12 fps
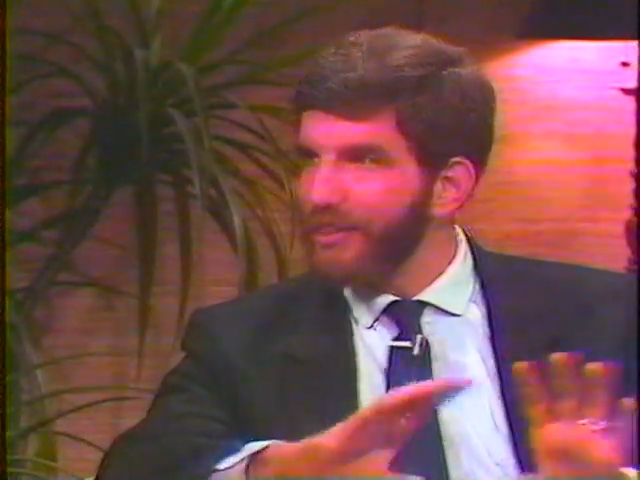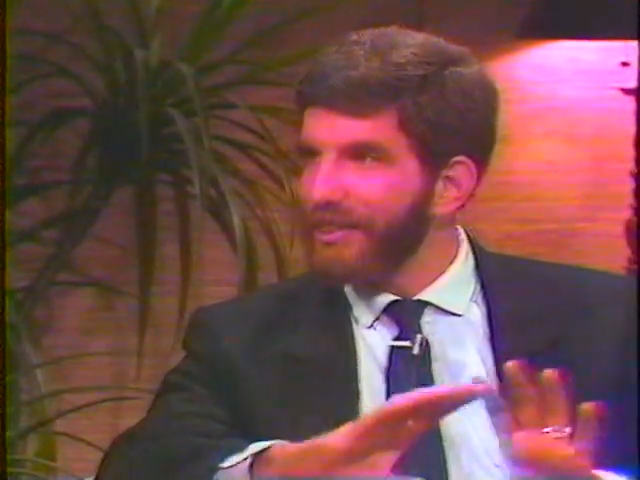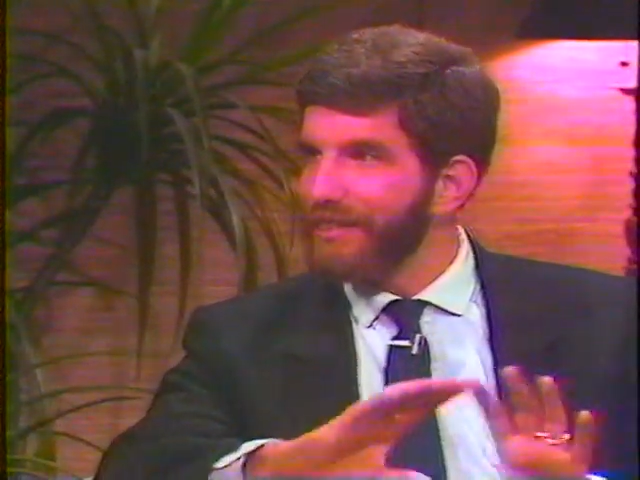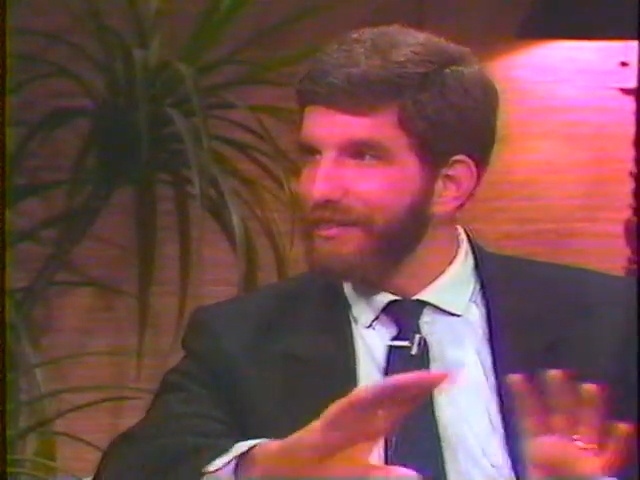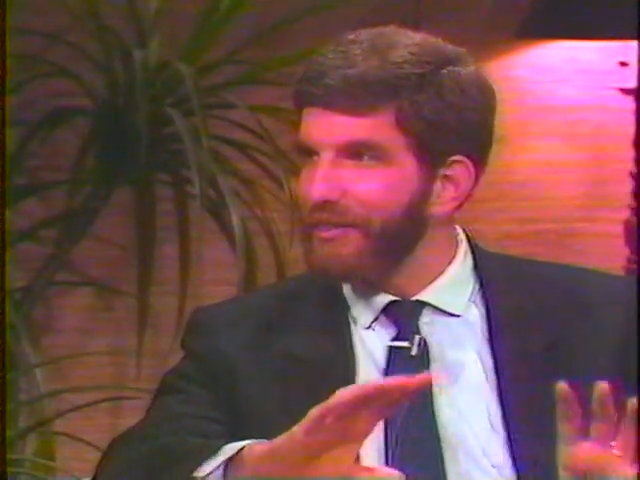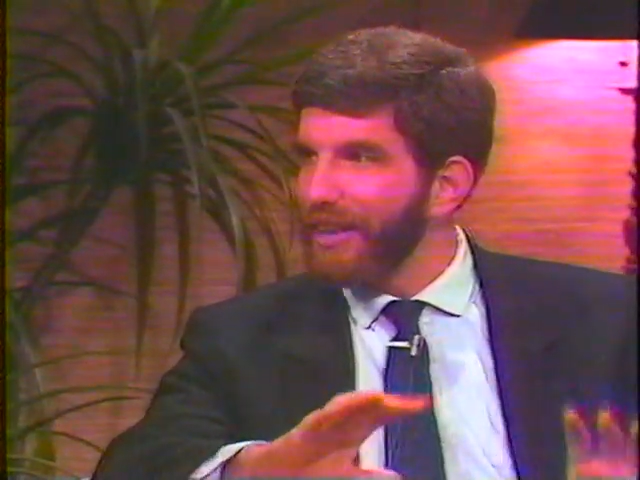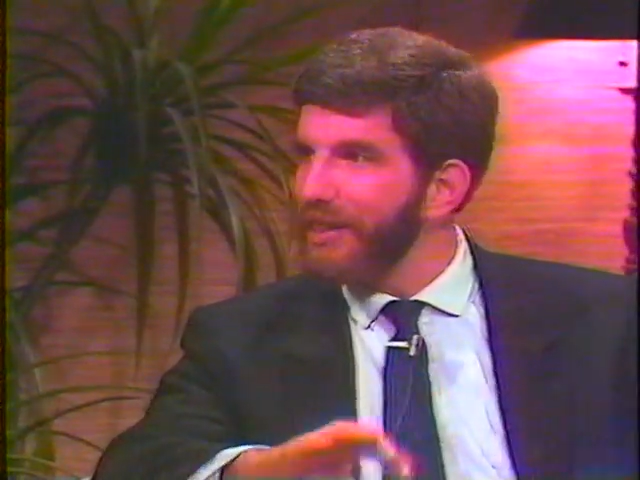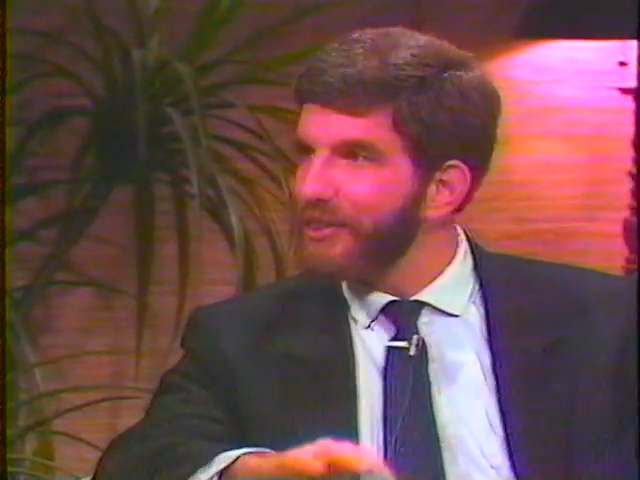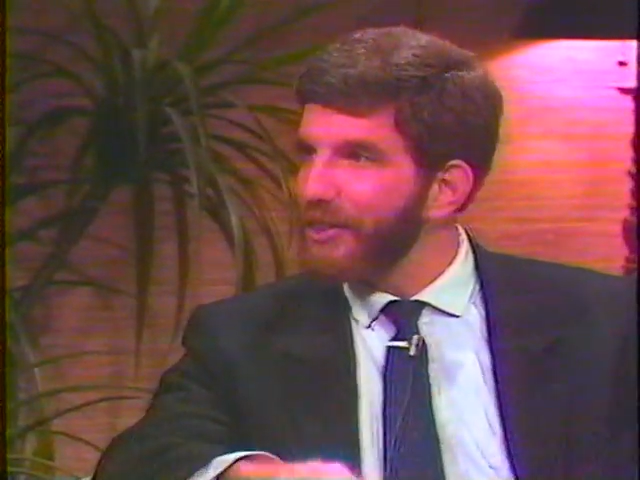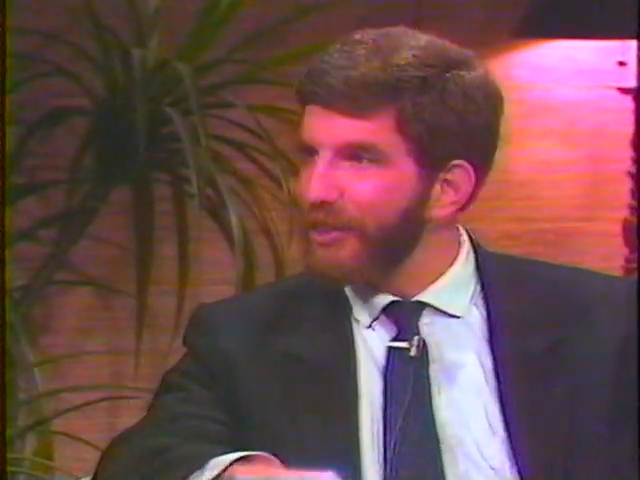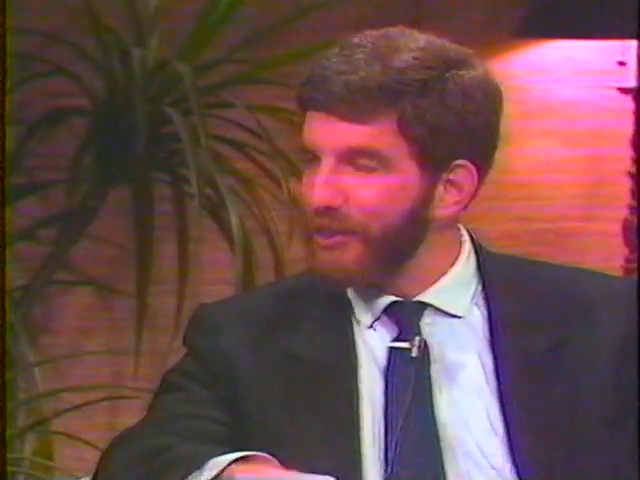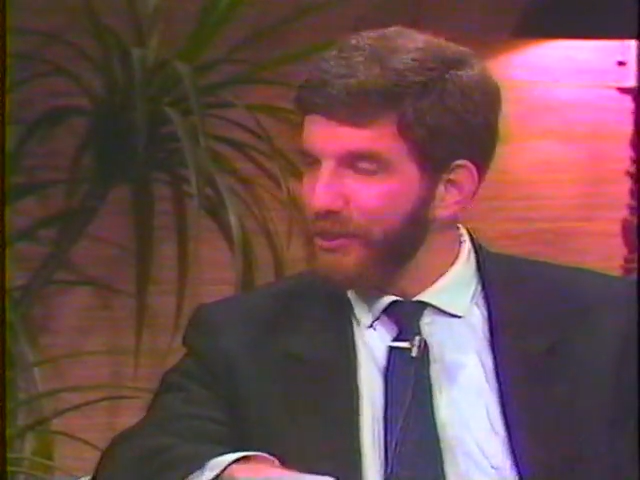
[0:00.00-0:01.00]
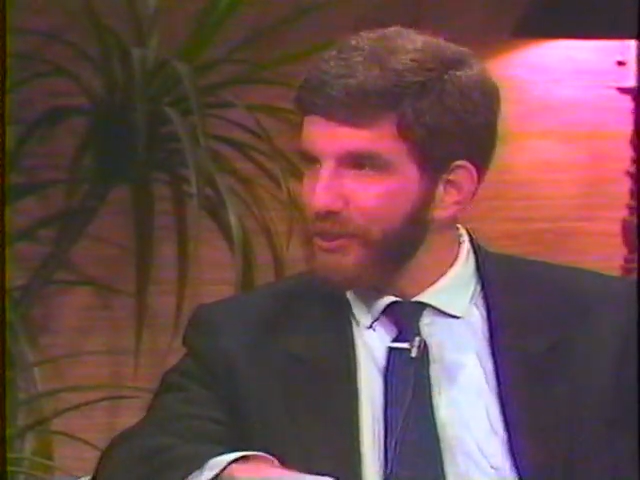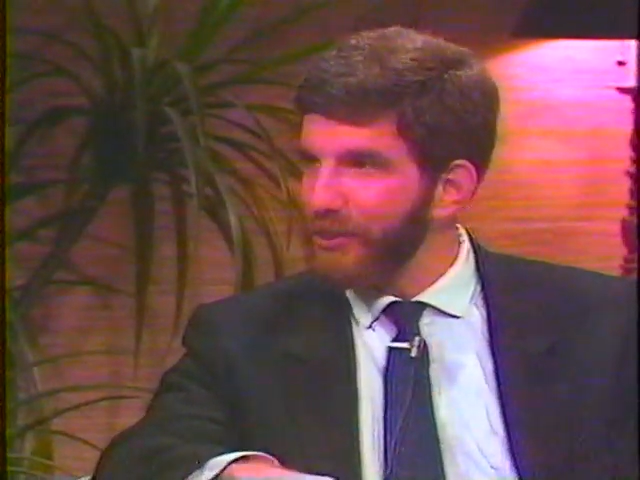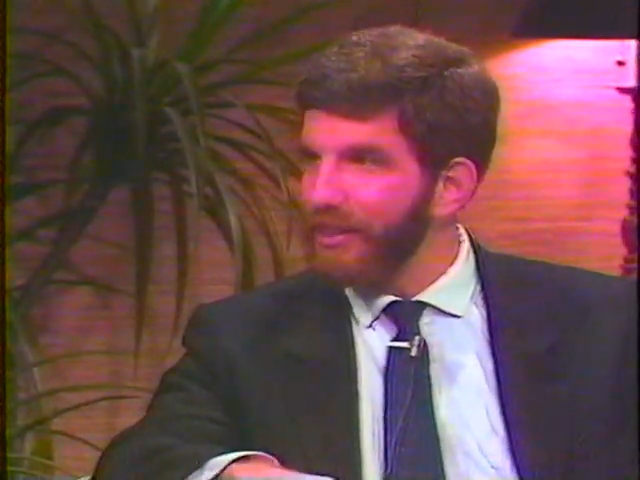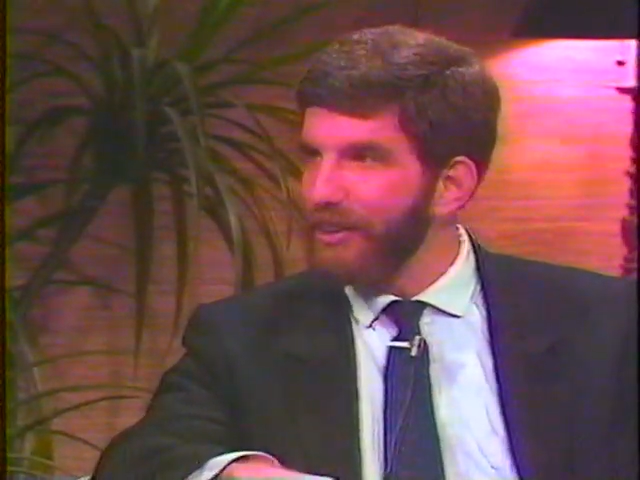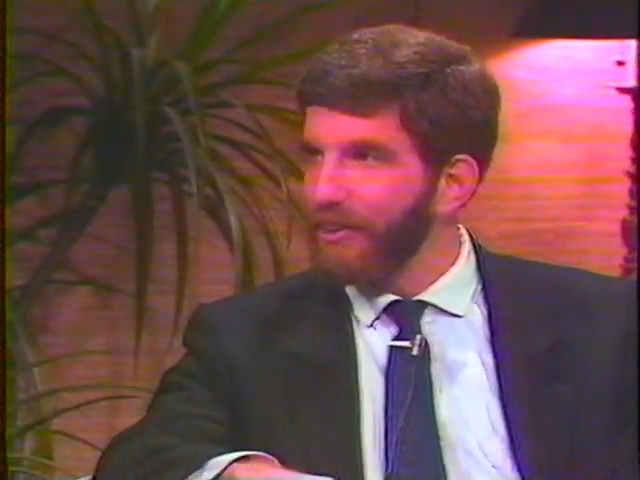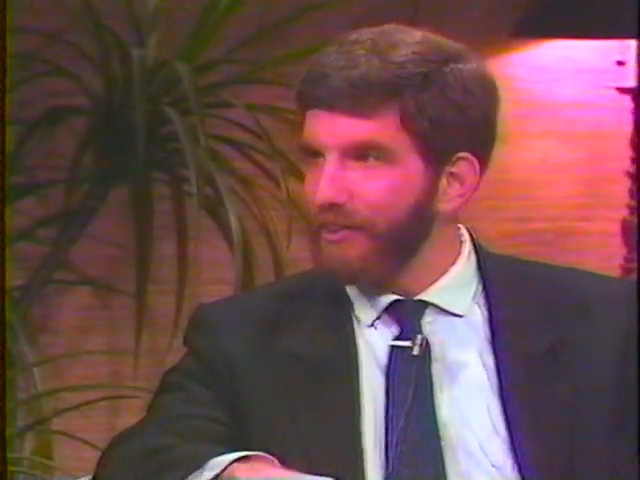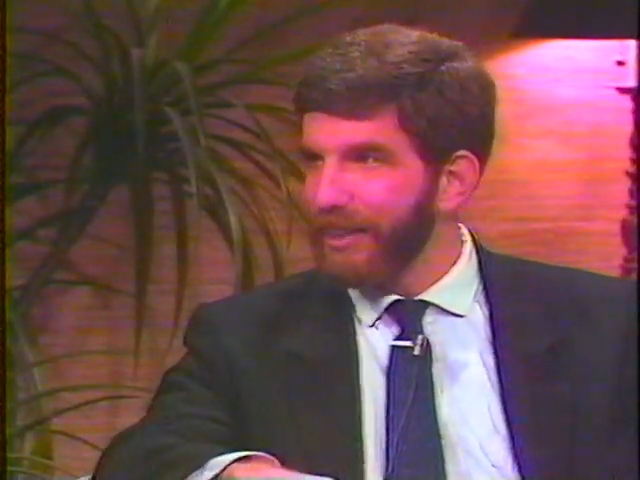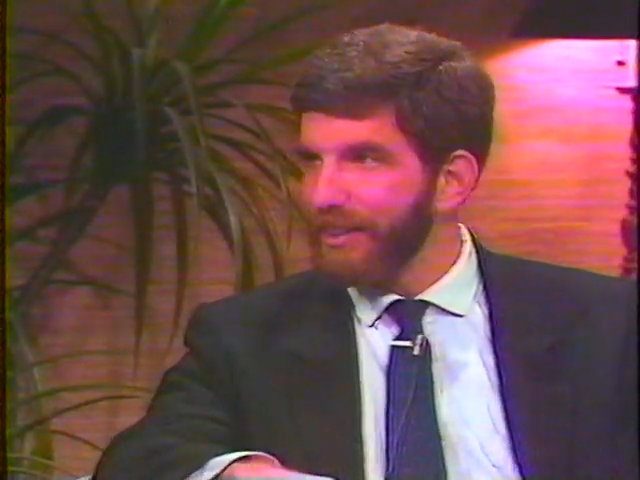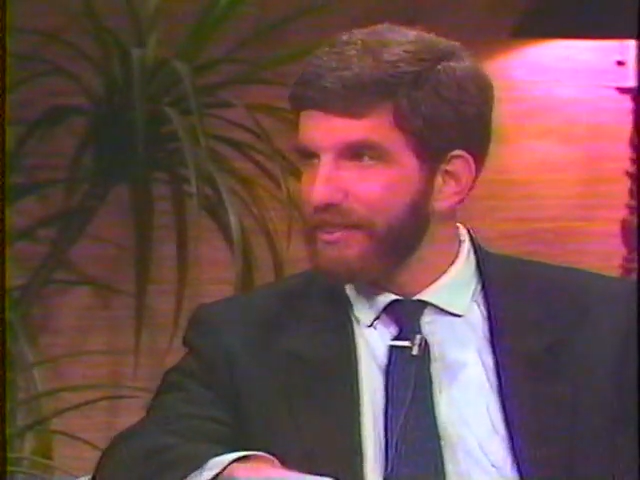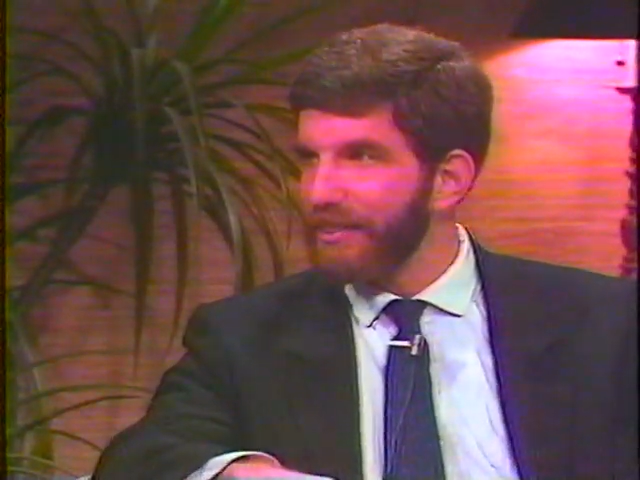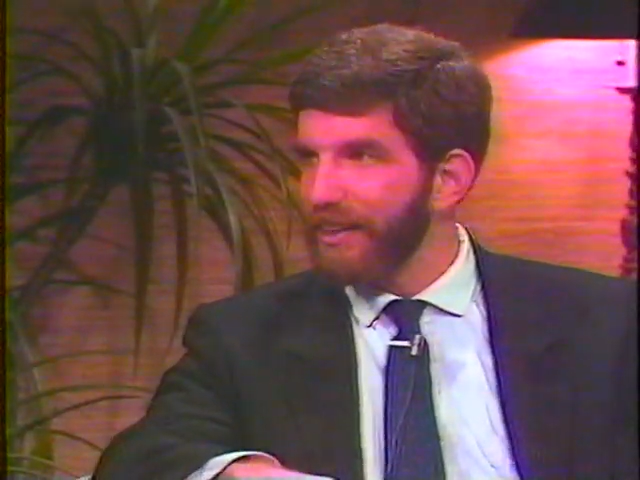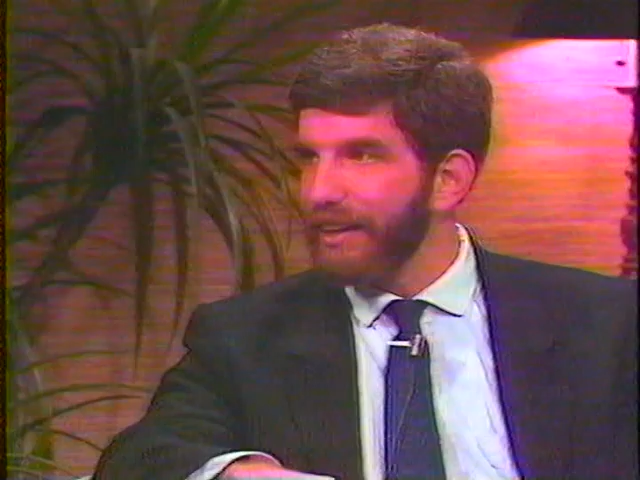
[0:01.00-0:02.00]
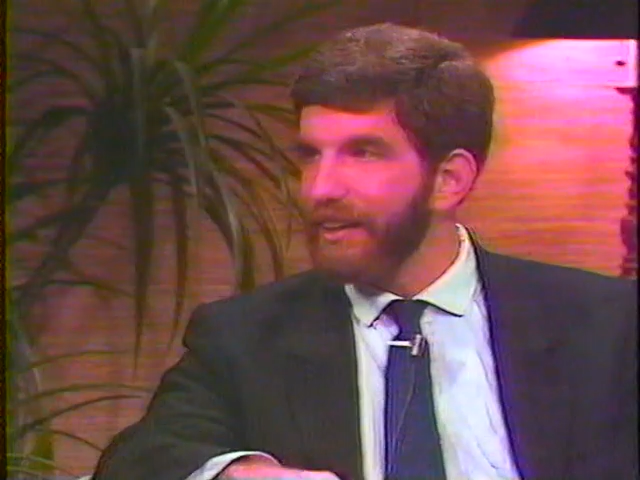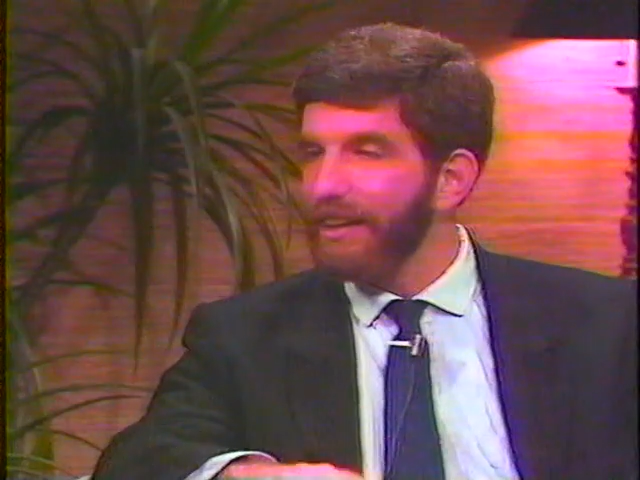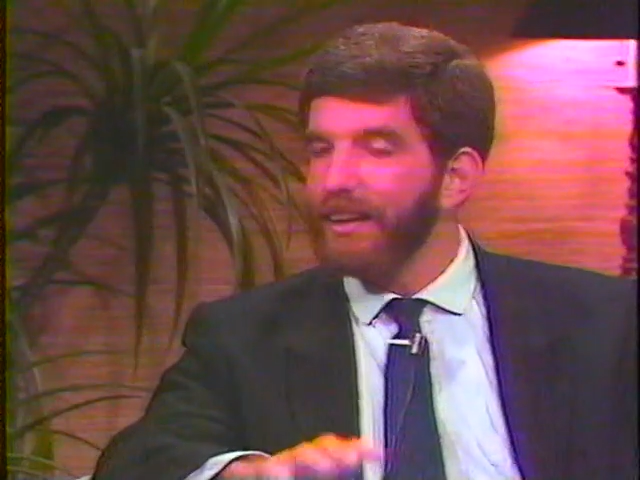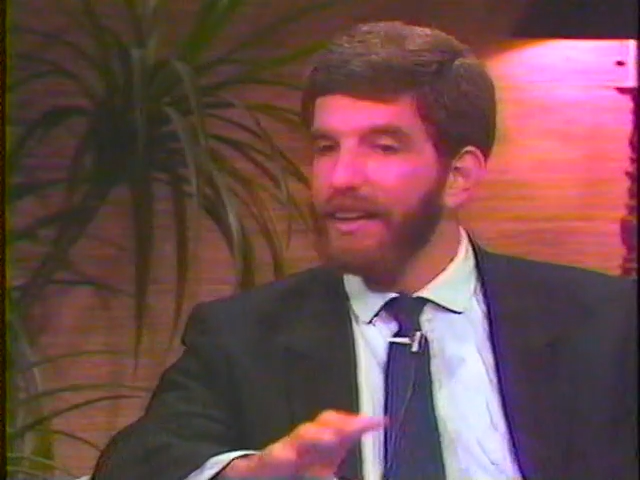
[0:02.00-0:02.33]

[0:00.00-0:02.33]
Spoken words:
flashed on the screen already today.